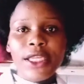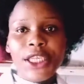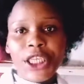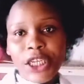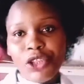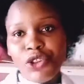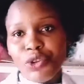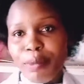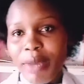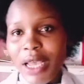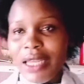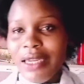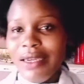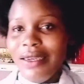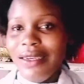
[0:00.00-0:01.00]
gentlemen.
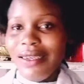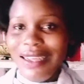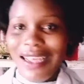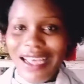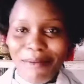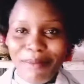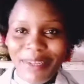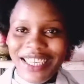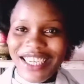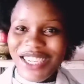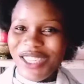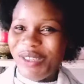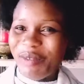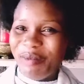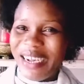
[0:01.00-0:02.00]
Happy
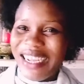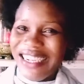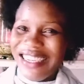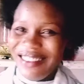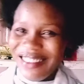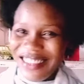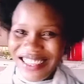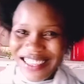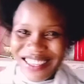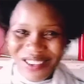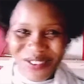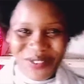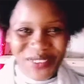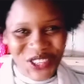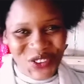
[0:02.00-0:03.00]
gentlemen.
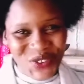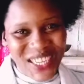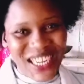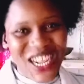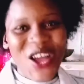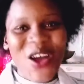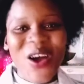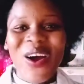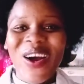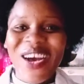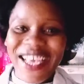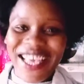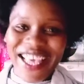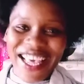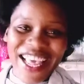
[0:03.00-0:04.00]
Which one?
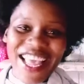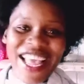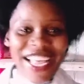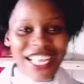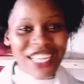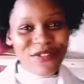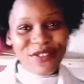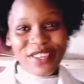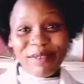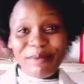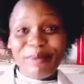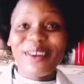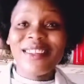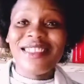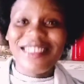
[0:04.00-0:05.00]
Okay, it's for the
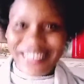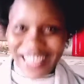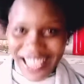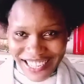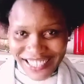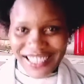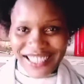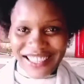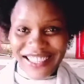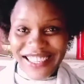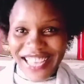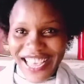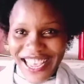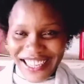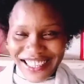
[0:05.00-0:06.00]
both sex.
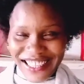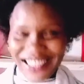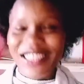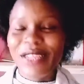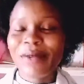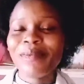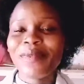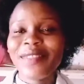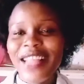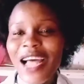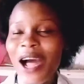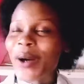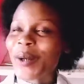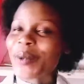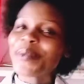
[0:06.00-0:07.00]
Yes.
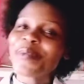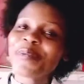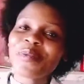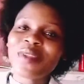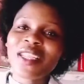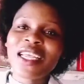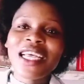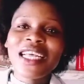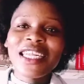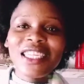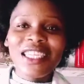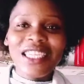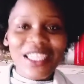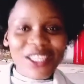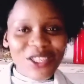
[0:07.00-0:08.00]
Now,
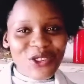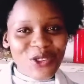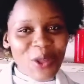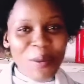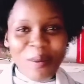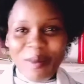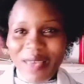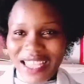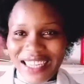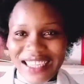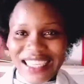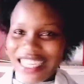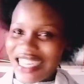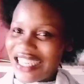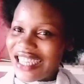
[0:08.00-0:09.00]
some men
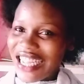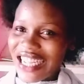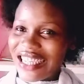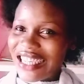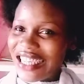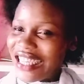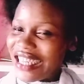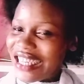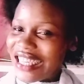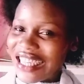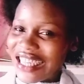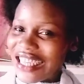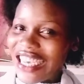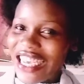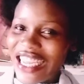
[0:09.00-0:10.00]
think that this
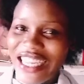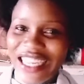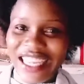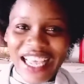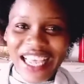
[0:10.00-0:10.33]
skin